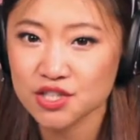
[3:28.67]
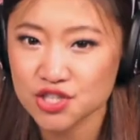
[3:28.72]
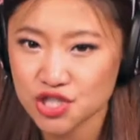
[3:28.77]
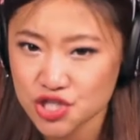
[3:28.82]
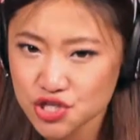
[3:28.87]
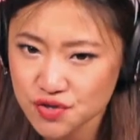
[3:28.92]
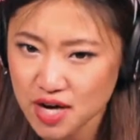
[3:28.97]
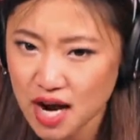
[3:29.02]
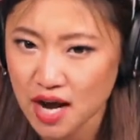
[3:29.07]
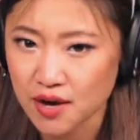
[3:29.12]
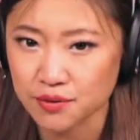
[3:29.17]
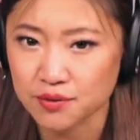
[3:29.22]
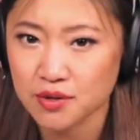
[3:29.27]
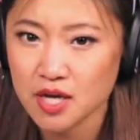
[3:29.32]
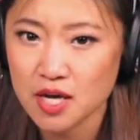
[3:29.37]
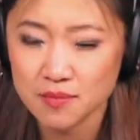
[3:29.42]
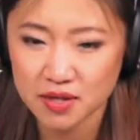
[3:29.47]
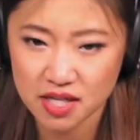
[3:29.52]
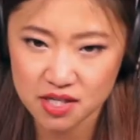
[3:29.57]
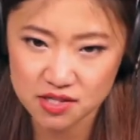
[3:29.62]
She drowned
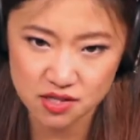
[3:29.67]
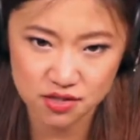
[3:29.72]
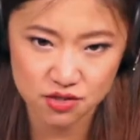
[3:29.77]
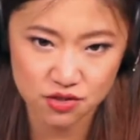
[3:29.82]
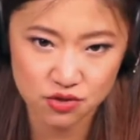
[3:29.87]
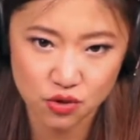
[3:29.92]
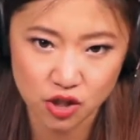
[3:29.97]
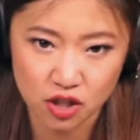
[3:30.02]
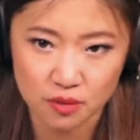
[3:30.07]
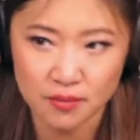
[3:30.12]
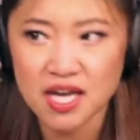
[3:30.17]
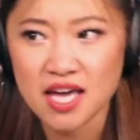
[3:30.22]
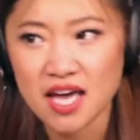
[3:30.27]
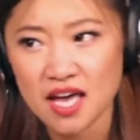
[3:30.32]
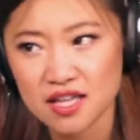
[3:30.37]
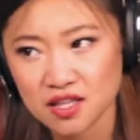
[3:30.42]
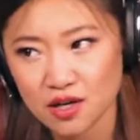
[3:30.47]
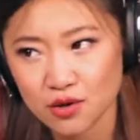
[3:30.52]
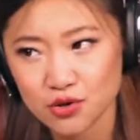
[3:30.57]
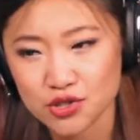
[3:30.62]
because of the storm
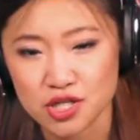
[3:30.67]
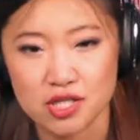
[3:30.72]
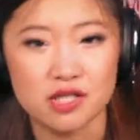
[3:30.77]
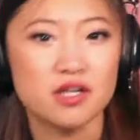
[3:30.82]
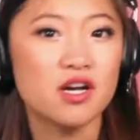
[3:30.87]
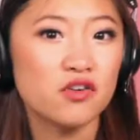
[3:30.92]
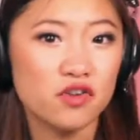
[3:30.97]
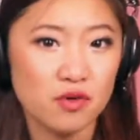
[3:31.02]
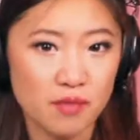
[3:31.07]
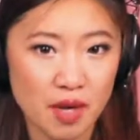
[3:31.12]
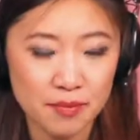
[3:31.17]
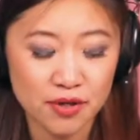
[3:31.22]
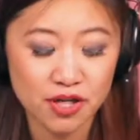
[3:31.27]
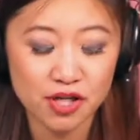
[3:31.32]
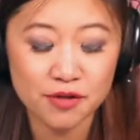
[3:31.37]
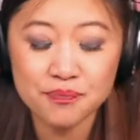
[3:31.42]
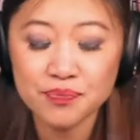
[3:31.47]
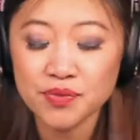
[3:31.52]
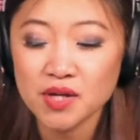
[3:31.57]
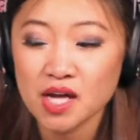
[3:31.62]
and the ocean,
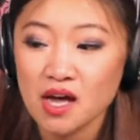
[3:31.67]
remember?